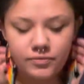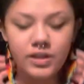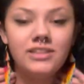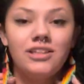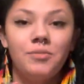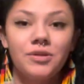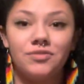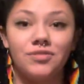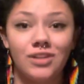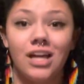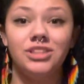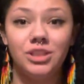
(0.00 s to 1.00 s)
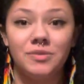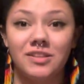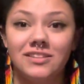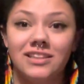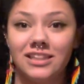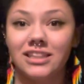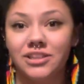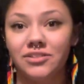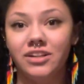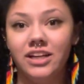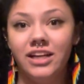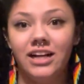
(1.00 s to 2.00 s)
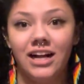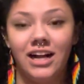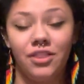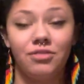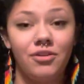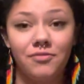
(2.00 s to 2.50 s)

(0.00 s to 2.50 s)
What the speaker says: sell books for a lot cheaper than they do. Thrift